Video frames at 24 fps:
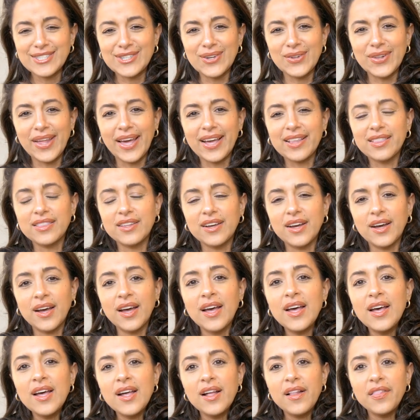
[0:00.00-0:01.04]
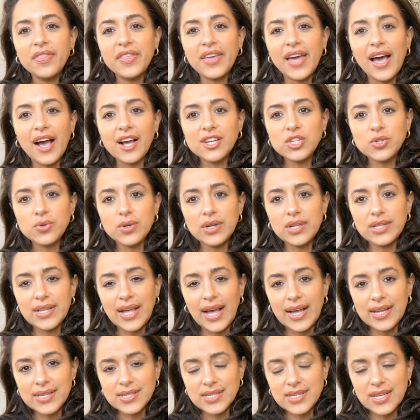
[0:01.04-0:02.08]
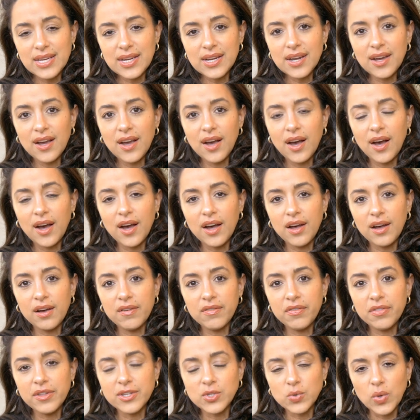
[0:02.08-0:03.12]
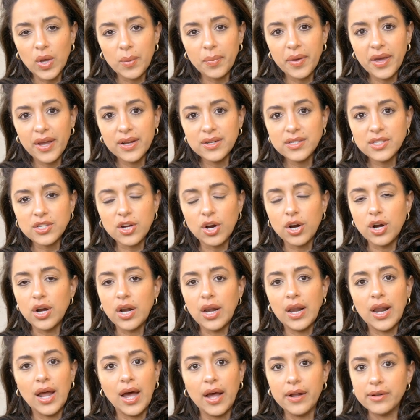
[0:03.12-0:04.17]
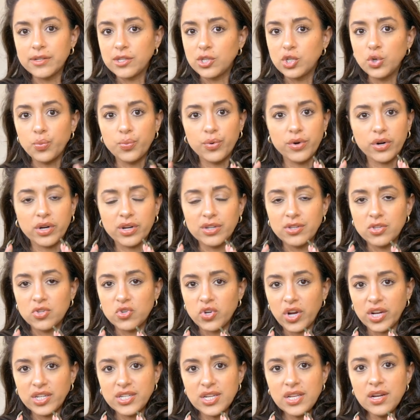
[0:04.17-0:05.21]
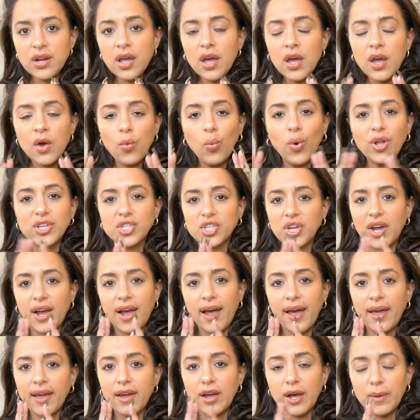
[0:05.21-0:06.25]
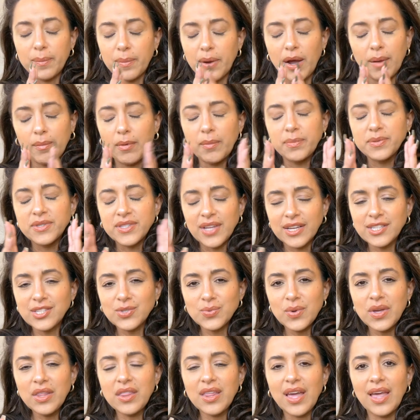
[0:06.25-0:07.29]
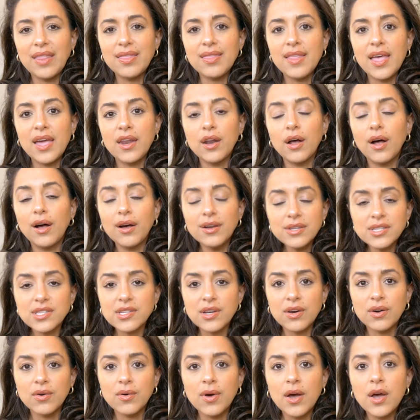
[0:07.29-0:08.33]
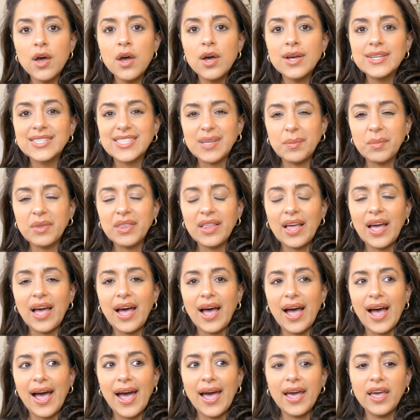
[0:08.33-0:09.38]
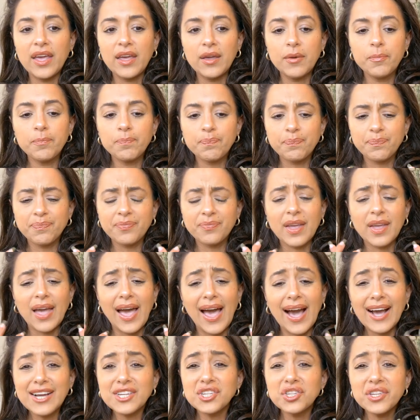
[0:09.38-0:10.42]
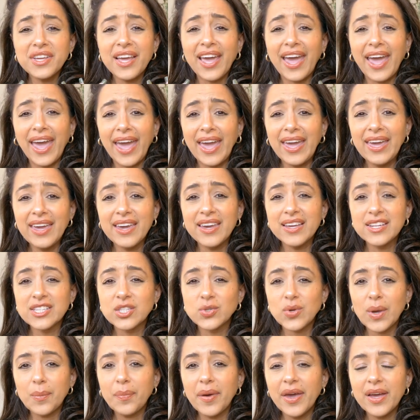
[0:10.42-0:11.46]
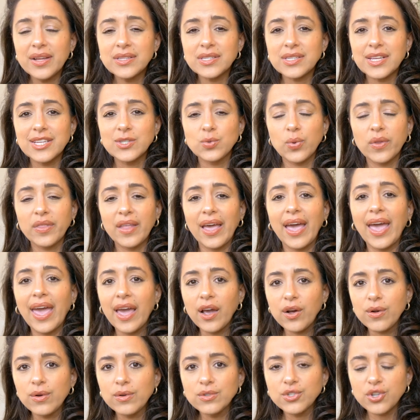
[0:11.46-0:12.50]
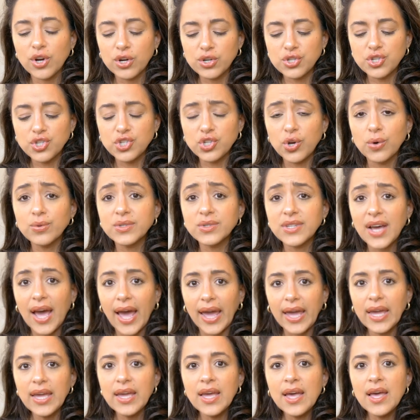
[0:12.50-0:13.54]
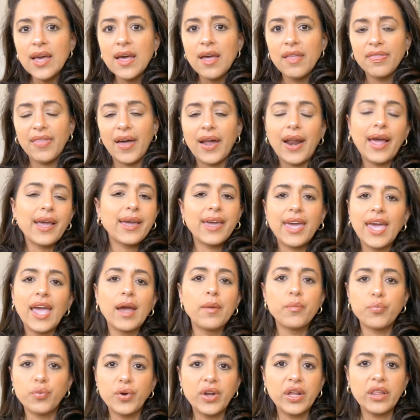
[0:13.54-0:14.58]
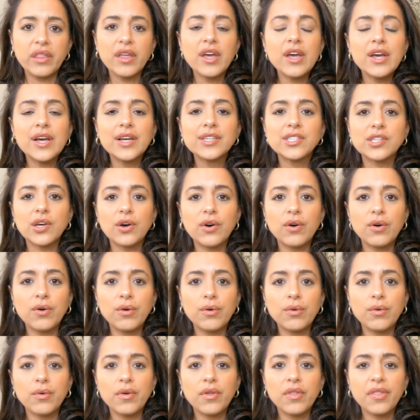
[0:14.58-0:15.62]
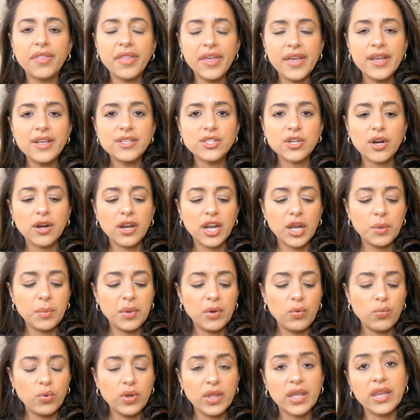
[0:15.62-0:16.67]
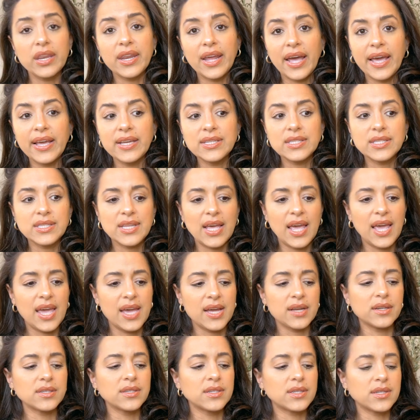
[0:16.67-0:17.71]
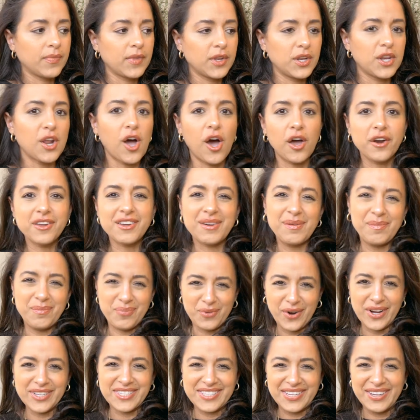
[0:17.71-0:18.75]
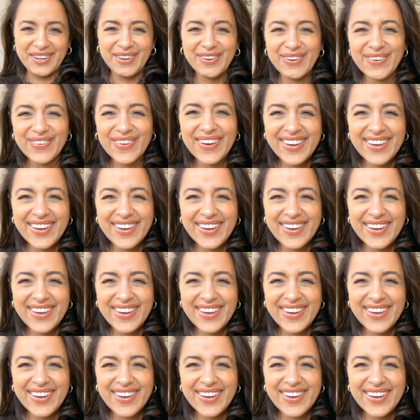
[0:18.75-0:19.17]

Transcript: So like the the actual elastic of the sweatpants are not super constricted, which I, I'm obsessed with. And then also something that I actually hate in sweatpants is when the ankles are so tight that I can't breathe. So these are gonna be really nice and non-compressive.